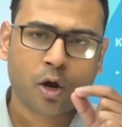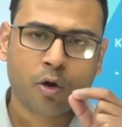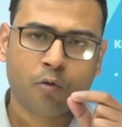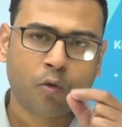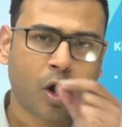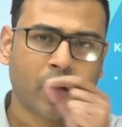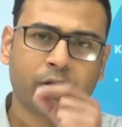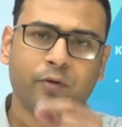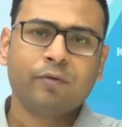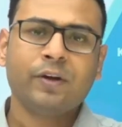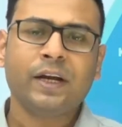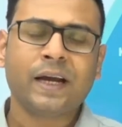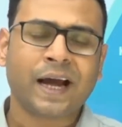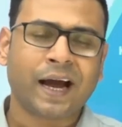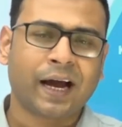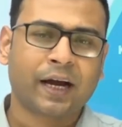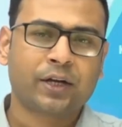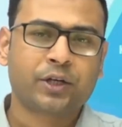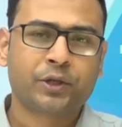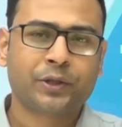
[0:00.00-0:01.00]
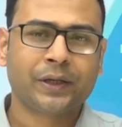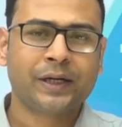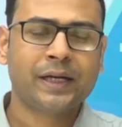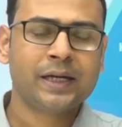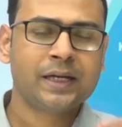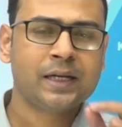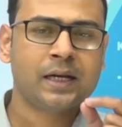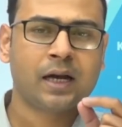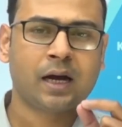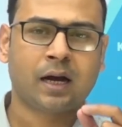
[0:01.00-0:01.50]
what we
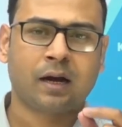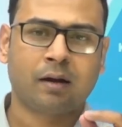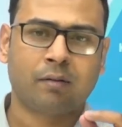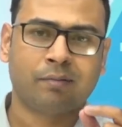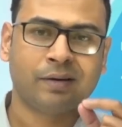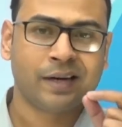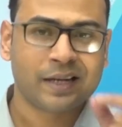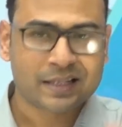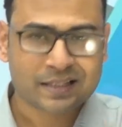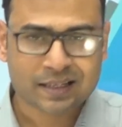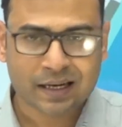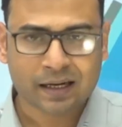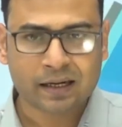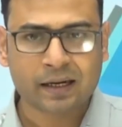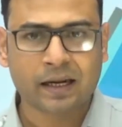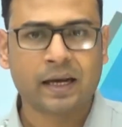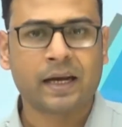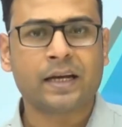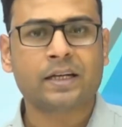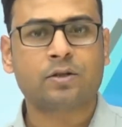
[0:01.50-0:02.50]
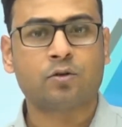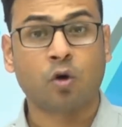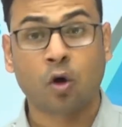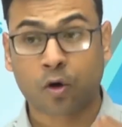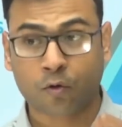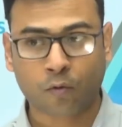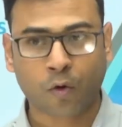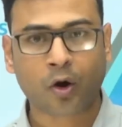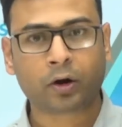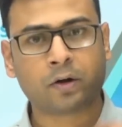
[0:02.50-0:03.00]
actually uh, listen is
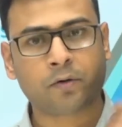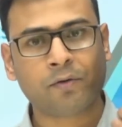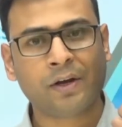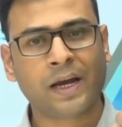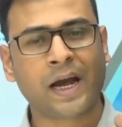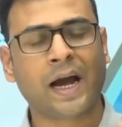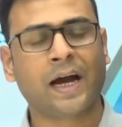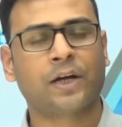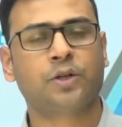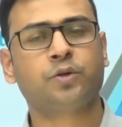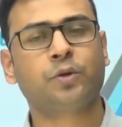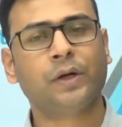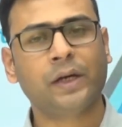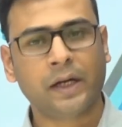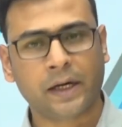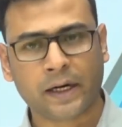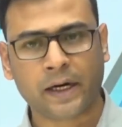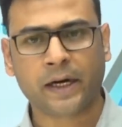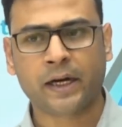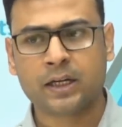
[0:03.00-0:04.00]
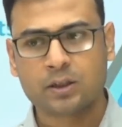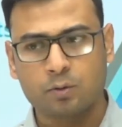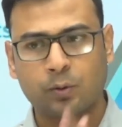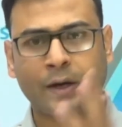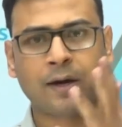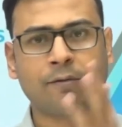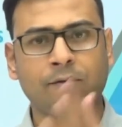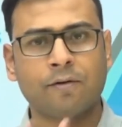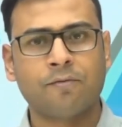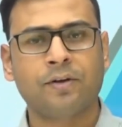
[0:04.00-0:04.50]
or what we actually read is
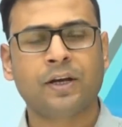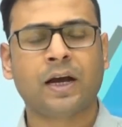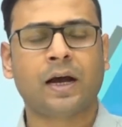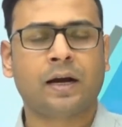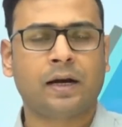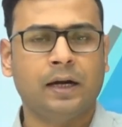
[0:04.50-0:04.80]
whenever we are